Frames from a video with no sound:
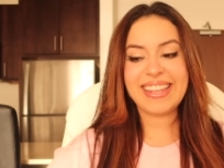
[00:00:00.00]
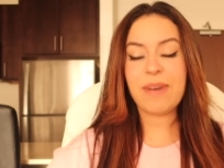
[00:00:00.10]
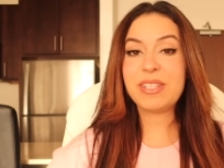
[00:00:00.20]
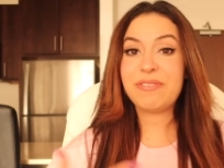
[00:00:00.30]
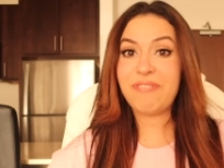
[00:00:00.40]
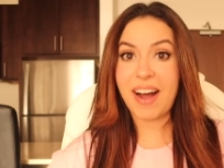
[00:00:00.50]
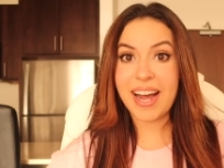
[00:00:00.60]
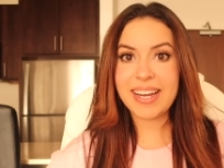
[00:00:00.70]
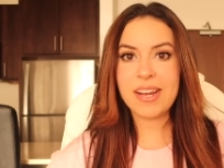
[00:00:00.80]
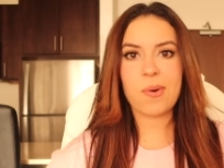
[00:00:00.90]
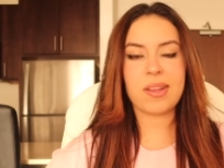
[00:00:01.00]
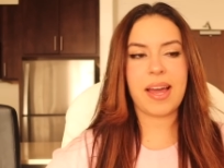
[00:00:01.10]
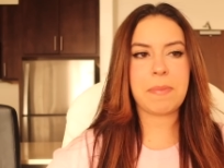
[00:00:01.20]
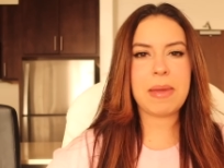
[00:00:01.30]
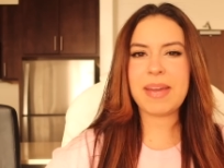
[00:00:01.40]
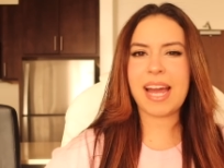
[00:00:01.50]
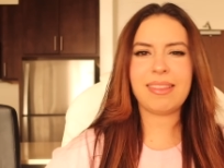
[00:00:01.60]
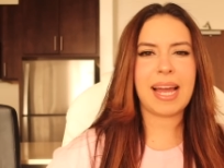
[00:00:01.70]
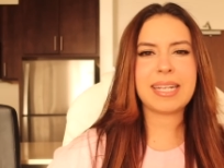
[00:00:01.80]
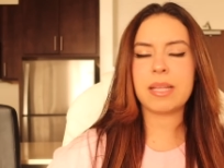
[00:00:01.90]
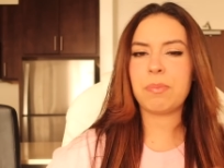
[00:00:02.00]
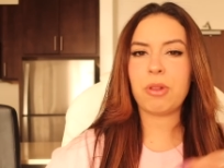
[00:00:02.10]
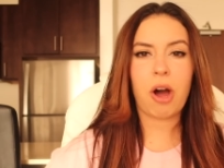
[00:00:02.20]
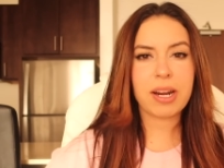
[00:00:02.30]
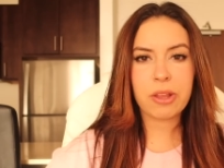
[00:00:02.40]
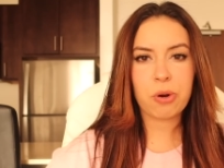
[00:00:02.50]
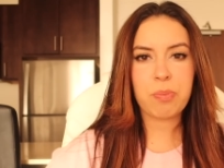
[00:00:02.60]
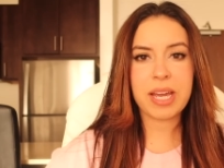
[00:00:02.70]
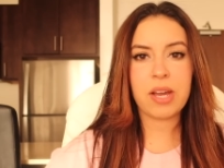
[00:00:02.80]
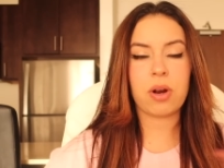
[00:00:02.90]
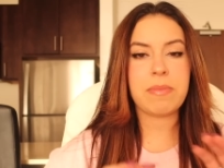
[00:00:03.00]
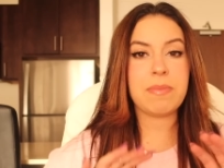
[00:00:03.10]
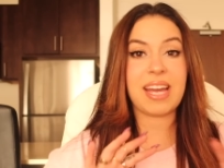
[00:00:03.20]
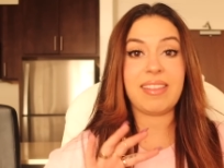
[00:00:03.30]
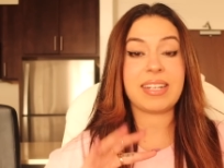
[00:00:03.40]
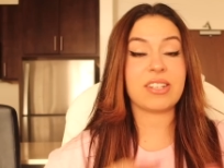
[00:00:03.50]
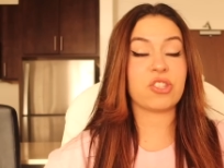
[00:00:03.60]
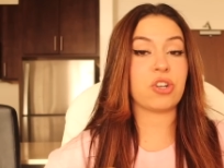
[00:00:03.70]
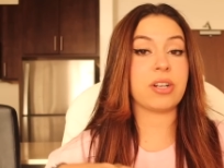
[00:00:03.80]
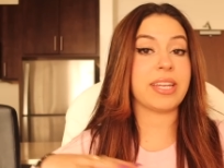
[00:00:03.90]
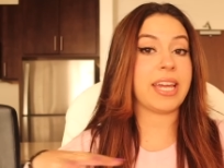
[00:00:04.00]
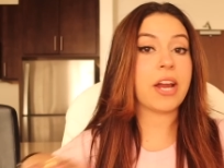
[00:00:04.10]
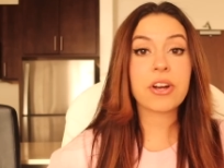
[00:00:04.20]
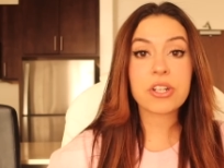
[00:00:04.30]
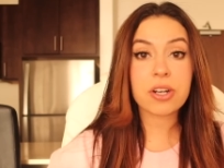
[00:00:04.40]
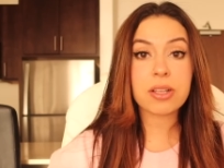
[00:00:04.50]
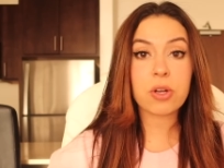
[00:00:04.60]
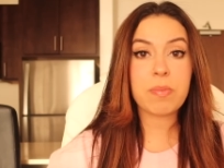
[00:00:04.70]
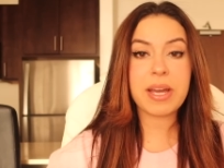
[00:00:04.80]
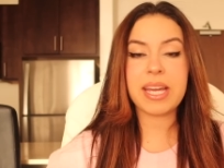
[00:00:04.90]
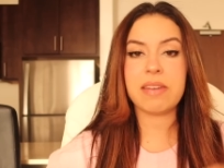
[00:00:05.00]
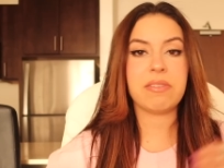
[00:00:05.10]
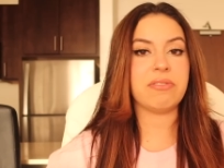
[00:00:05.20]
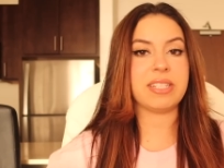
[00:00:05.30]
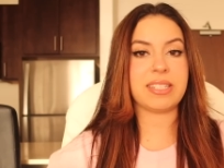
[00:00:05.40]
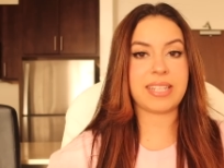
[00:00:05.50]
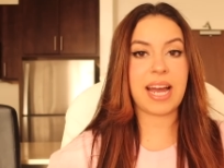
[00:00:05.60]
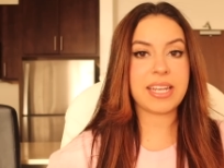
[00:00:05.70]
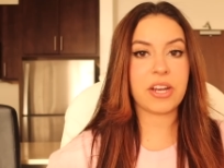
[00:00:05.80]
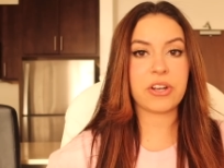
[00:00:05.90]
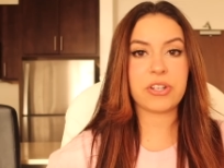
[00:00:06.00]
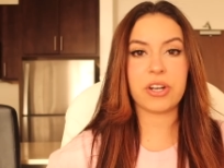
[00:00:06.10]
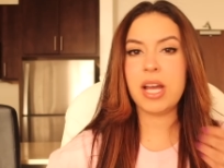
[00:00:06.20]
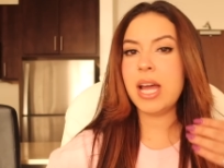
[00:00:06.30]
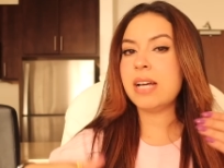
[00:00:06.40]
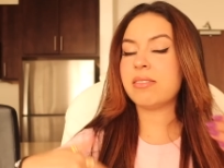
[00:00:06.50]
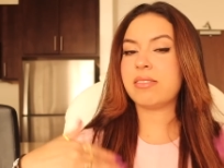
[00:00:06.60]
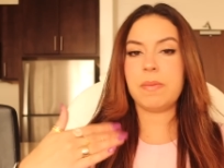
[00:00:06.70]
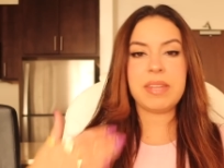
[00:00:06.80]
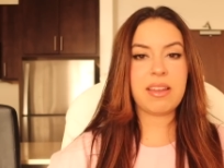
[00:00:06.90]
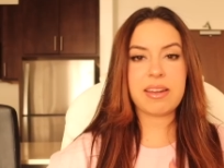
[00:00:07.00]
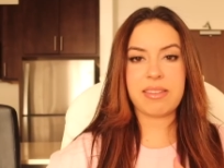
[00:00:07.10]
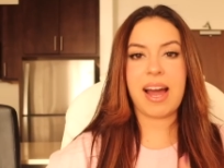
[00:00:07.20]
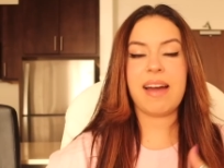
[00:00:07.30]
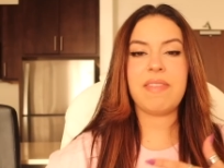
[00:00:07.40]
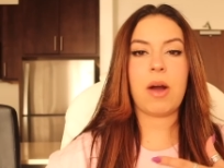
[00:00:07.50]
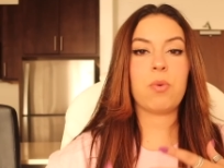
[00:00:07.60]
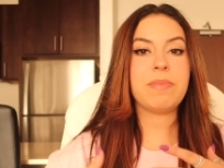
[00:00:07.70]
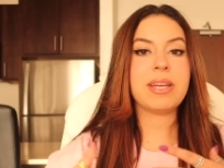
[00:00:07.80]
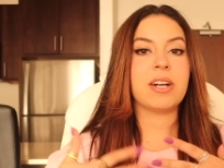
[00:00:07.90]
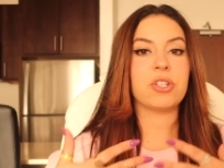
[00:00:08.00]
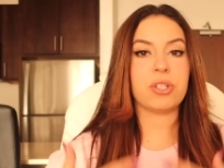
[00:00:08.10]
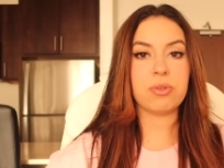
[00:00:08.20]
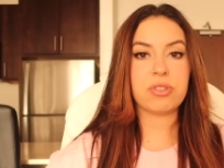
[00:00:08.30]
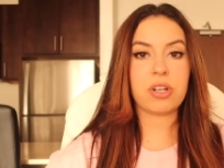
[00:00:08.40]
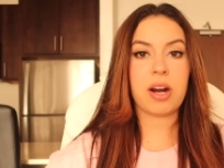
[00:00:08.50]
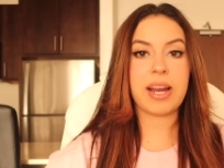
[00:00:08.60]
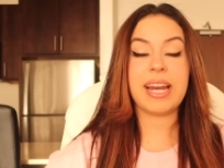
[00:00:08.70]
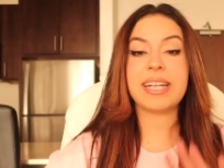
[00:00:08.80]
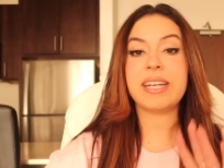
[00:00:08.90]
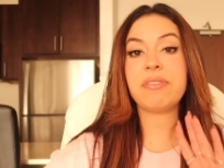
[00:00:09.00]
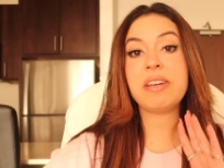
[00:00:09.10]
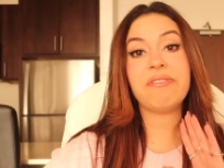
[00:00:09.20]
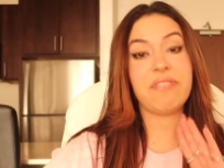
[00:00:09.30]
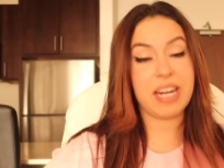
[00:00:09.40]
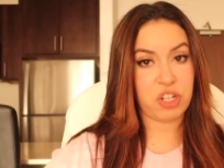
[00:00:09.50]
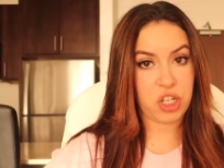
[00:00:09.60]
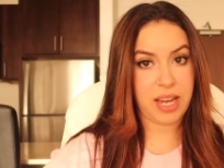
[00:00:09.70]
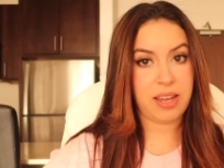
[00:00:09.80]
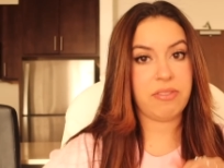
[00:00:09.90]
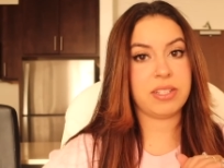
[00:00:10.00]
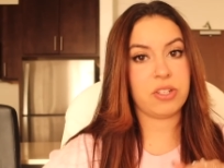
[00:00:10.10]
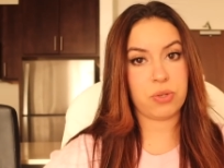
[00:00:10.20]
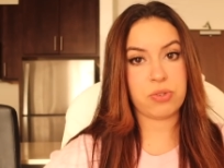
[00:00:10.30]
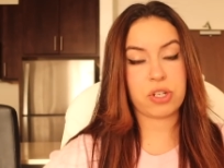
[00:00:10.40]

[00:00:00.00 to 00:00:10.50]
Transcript: that was fun, or like maybe I liked the plot a little bit, or maybe I liked a certain character a little bit, even if it's a side character, something like that, that would be a two star. And I definitely finished it if it's a two